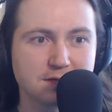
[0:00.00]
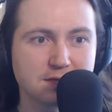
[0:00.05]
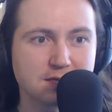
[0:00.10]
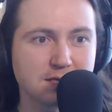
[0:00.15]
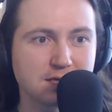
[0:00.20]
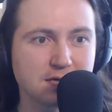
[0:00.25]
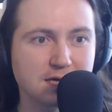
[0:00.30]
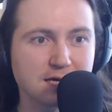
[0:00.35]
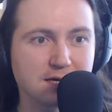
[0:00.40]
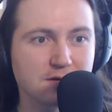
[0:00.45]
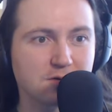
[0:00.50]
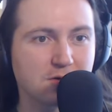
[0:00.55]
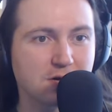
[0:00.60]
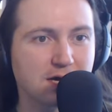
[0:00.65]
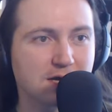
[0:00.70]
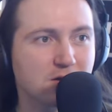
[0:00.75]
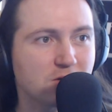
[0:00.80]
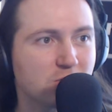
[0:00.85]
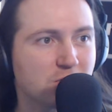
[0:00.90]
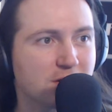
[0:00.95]
Like, I
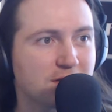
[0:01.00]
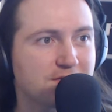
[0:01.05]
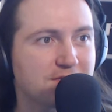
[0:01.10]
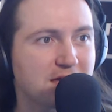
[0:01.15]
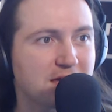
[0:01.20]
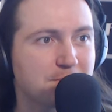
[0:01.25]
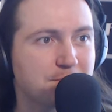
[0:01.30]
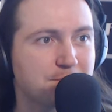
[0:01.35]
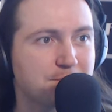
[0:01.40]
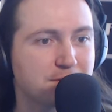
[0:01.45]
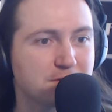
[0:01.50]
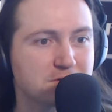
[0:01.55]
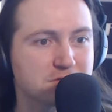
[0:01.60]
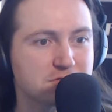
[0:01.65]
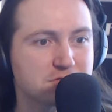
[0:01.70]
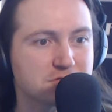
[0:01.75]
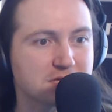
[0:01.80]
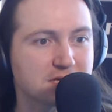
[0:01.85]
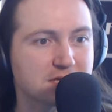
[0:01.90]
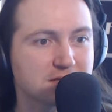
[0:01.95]
don't want that
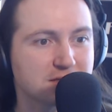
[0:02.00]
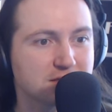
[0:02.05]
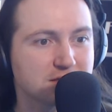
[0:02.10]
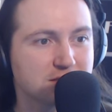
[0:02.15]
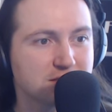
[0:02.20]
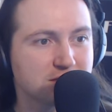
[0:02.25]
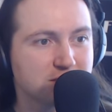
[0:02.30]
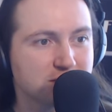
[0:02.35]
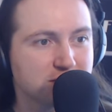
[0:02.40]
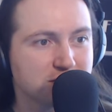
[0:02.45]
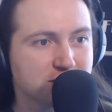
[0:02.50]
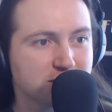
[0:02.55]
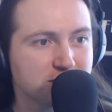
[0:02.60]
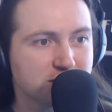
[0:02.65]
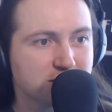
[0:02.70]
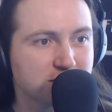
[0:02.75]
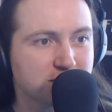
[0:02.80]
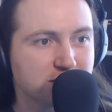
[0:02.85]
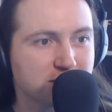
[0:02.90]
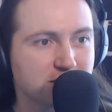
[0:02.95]
bullshit
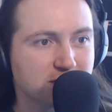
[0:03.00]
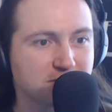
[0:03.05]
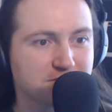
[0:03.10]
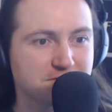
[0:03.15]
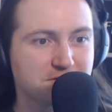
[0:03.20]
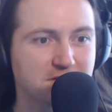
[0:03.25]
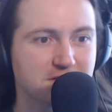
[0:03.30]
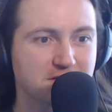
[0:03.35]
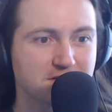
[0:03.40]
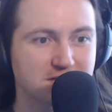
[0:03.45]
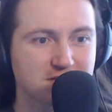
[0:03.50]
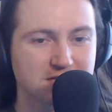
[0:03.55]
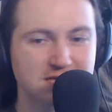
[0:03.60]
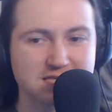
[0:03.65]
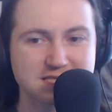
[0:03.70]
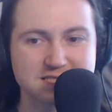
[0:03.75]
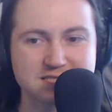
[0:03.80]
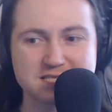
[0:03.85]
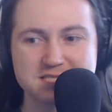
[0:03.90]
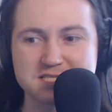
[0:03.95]
of,
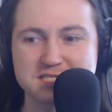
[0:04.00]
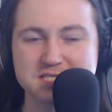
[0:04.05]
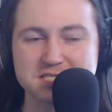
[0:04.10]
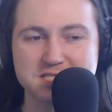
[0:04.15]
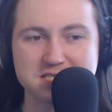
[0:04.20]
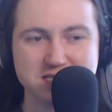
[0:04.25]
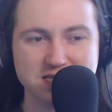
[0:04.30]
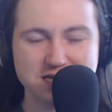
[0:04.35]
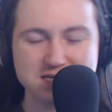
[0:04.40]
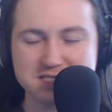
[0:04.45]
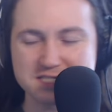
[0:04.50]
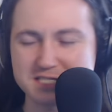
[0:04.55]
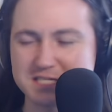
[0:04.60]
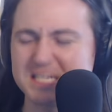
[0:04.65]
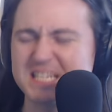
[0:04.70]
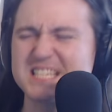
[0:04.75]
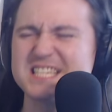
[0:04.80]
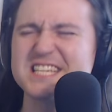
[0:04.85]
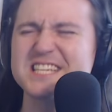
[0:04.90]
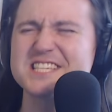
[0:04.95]
like,
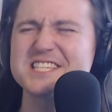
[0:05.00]
disgusting